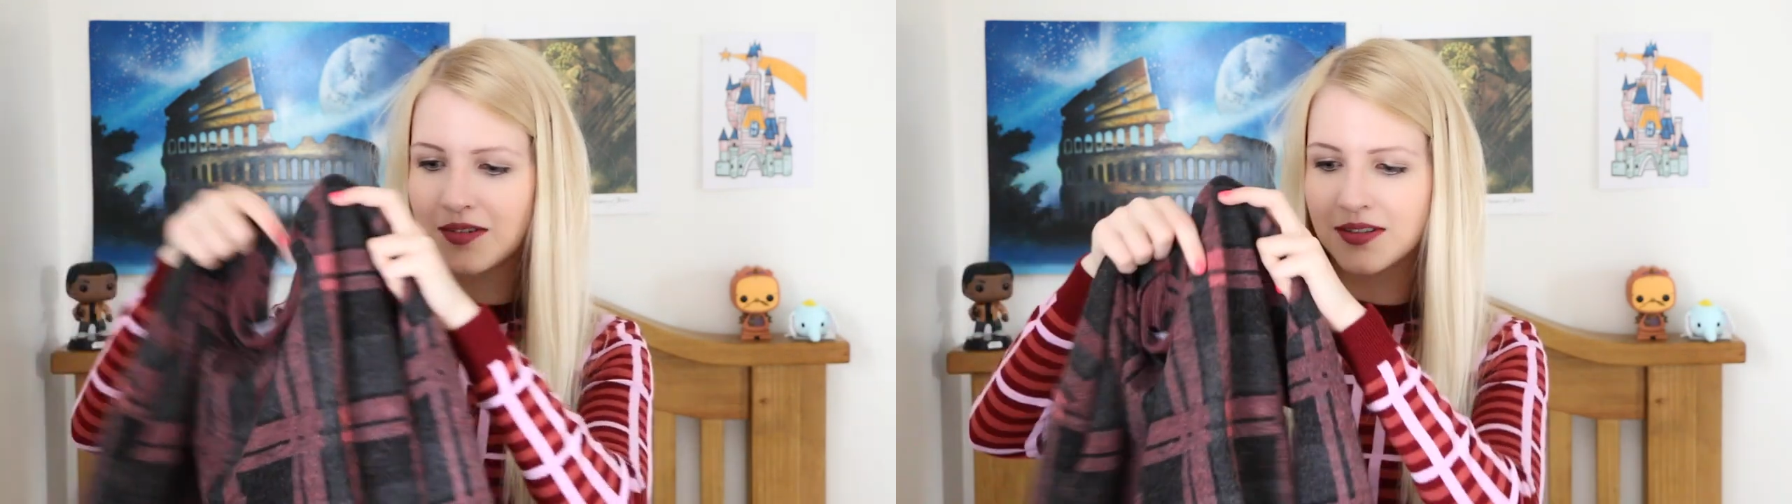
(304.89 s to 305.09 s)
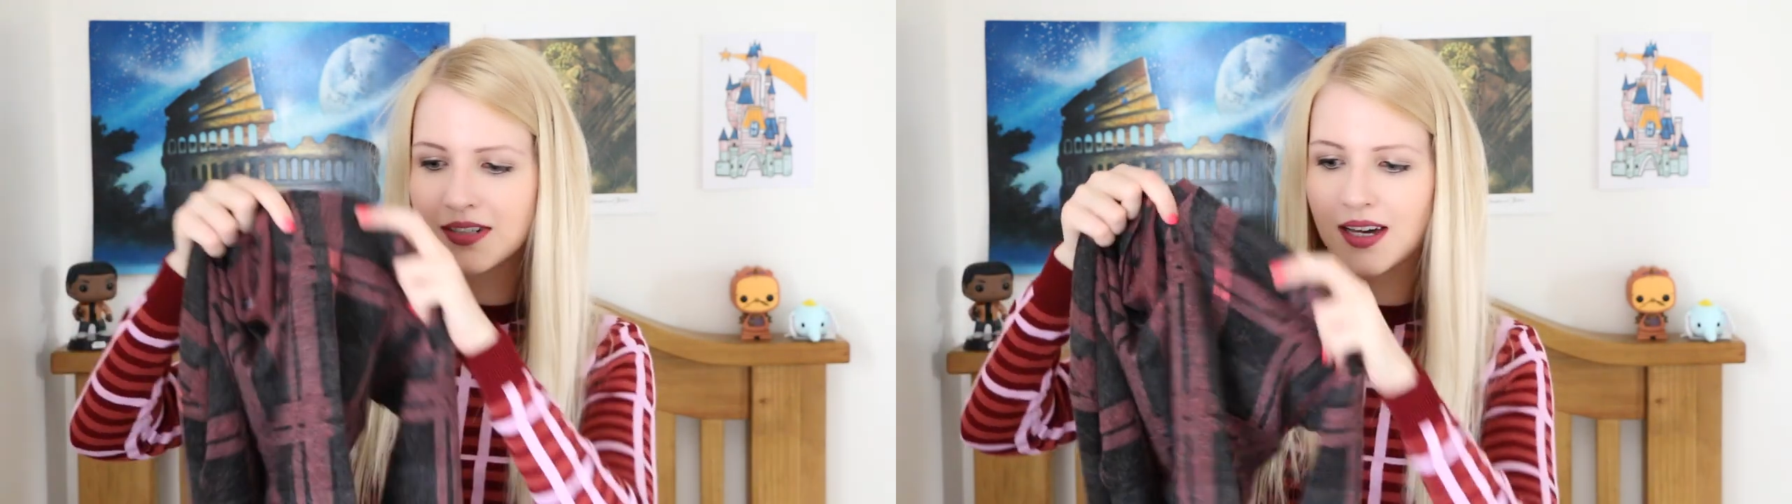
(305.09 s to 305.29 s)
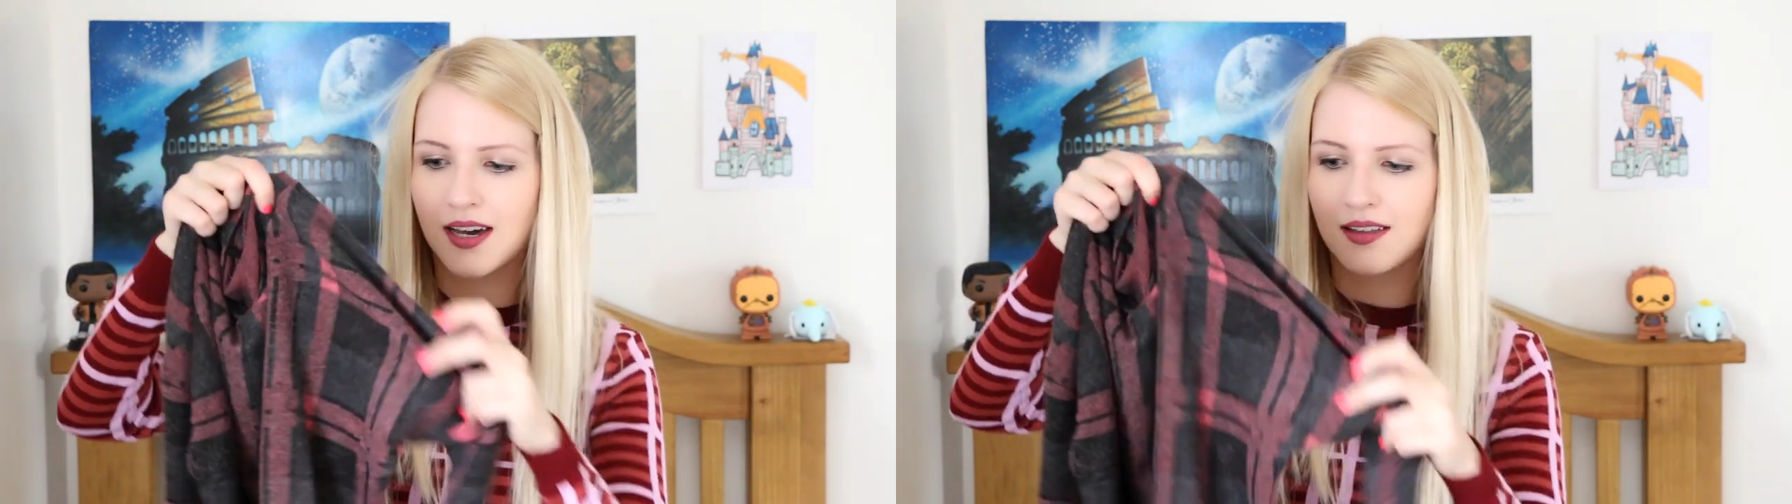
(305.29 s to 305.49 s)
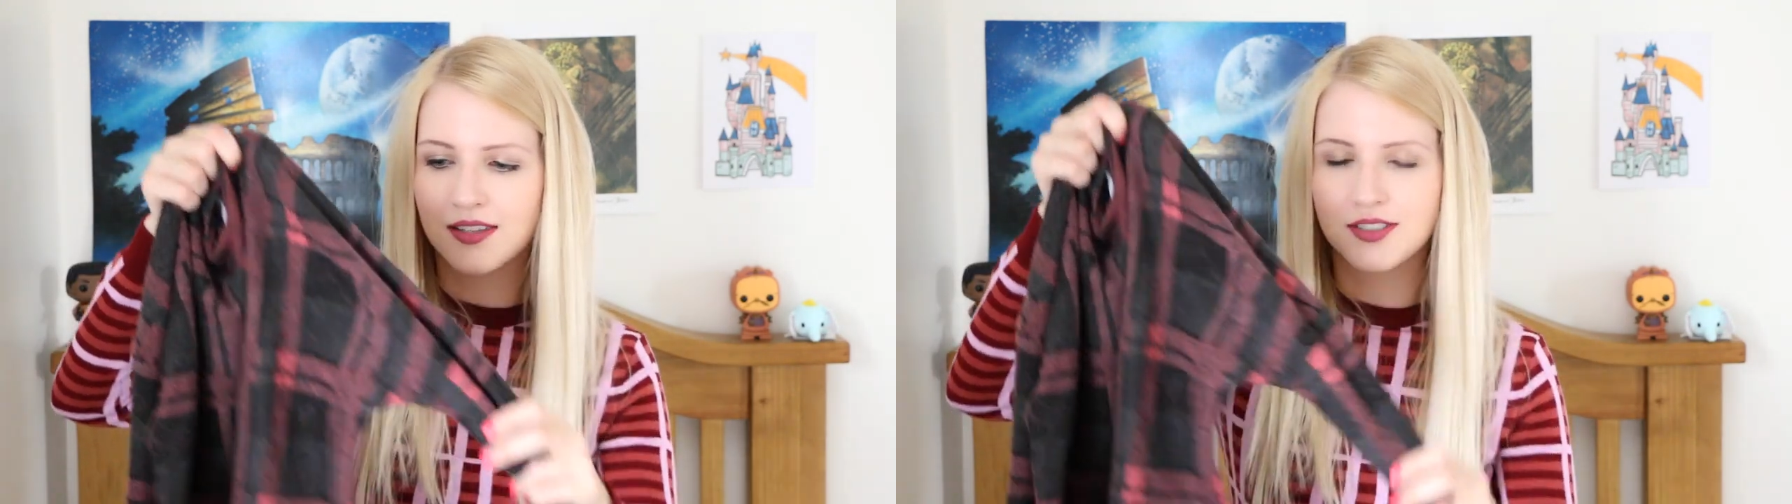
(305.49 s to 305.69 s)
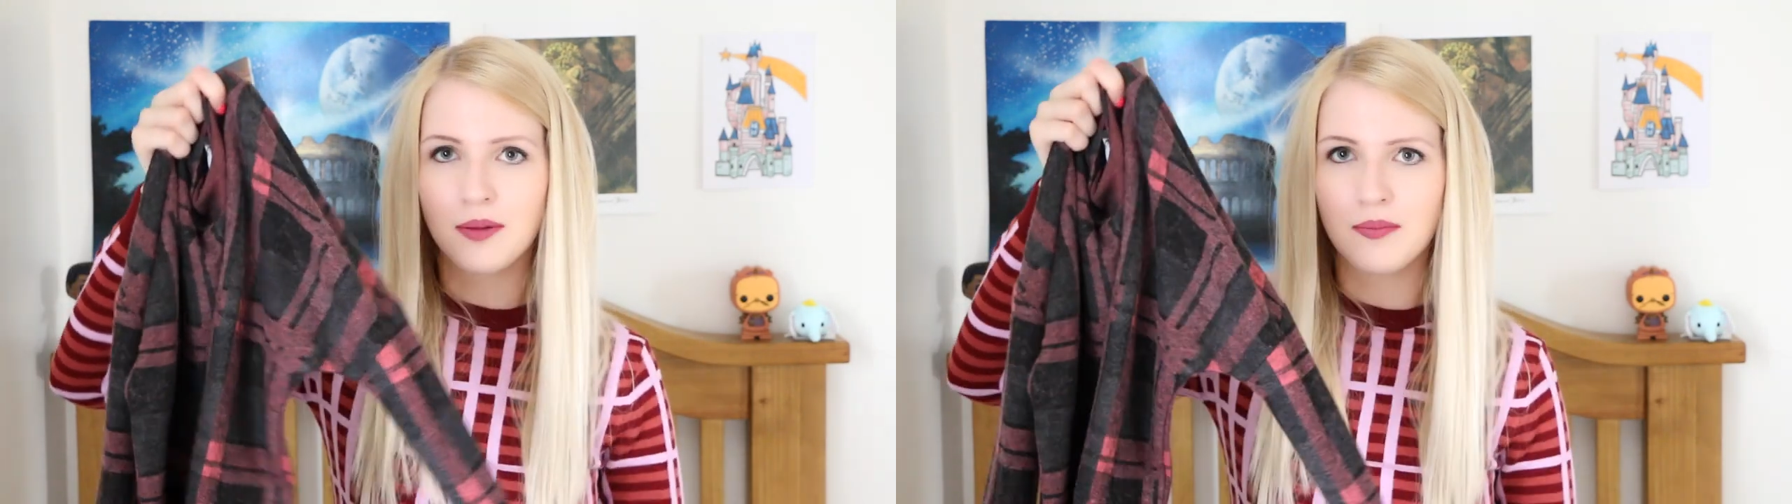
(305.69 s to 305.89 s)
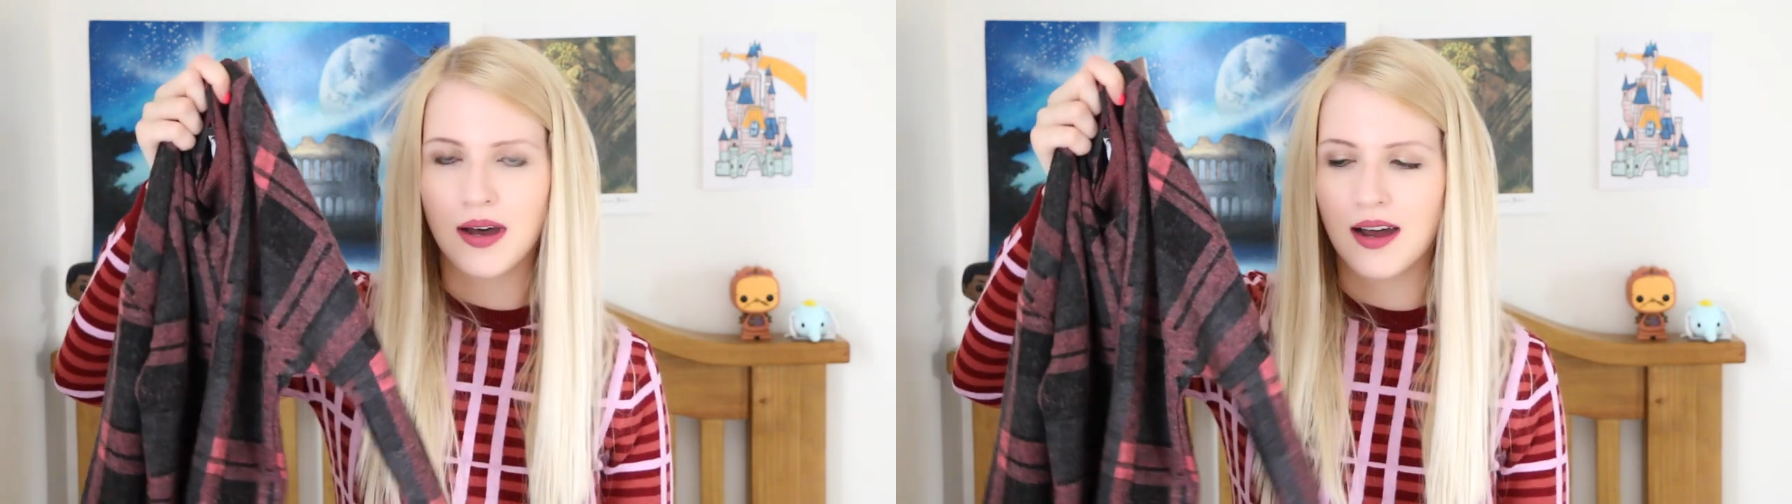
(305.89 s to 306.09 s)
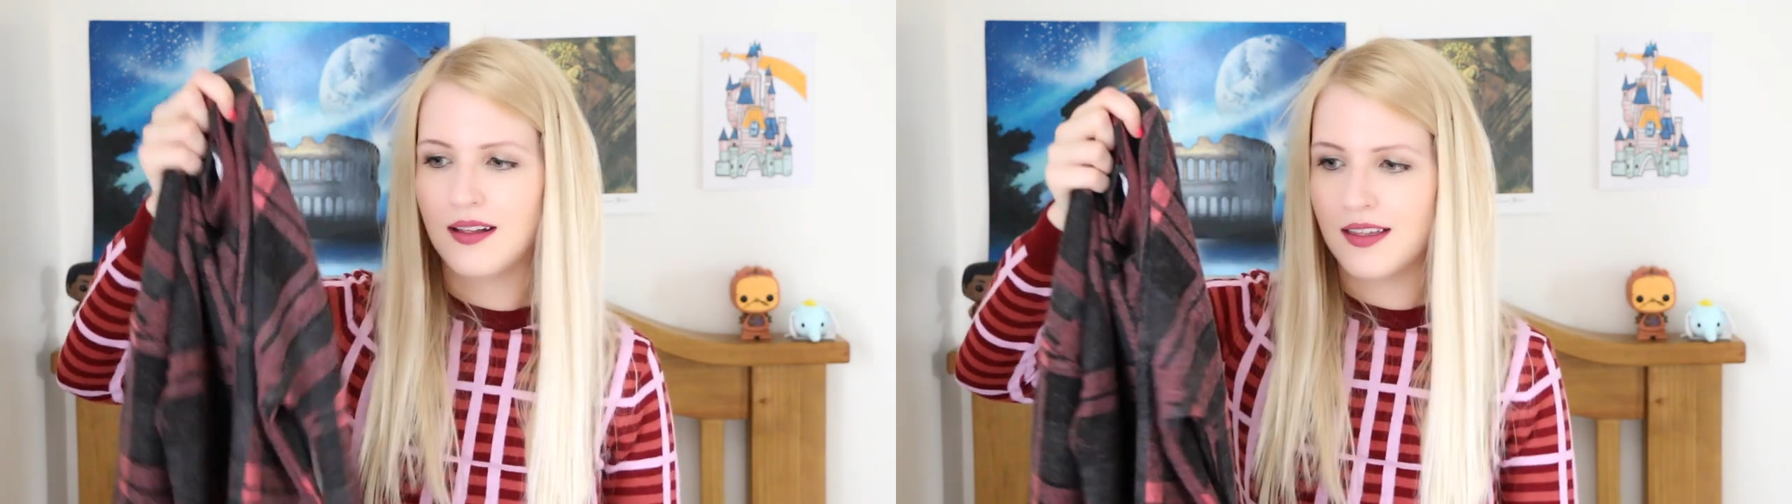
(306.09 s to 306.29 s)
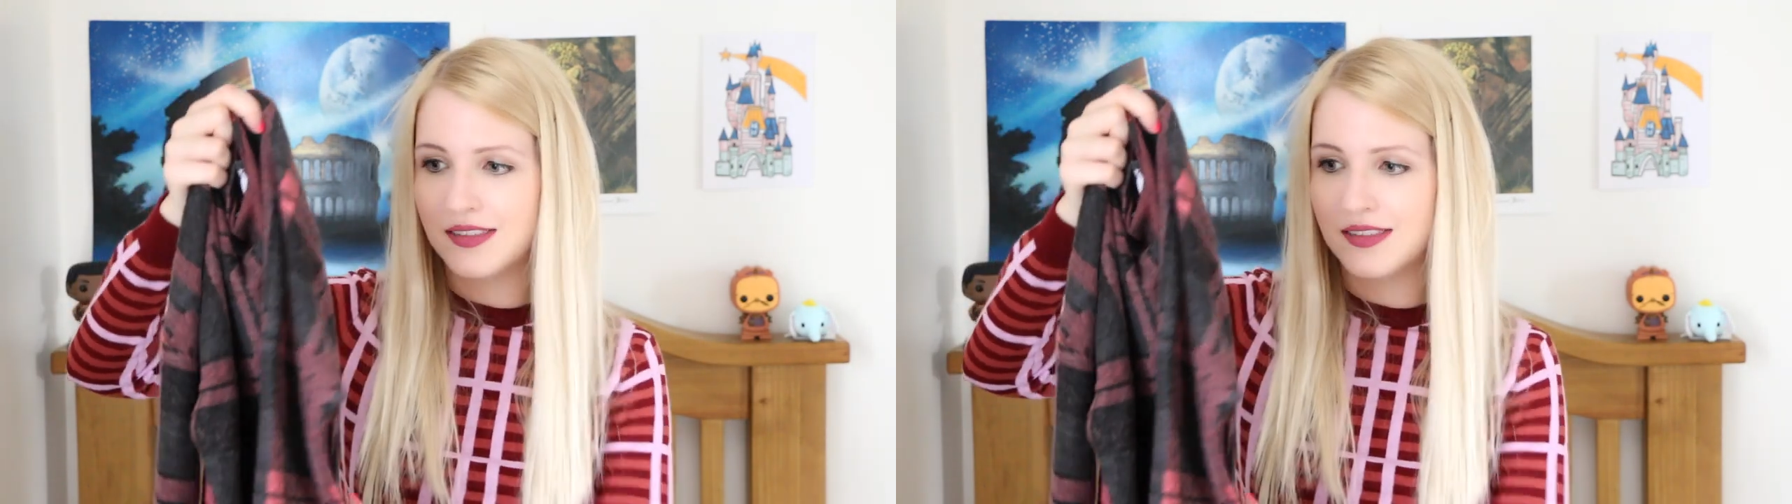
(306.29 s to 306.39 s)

order the jumper.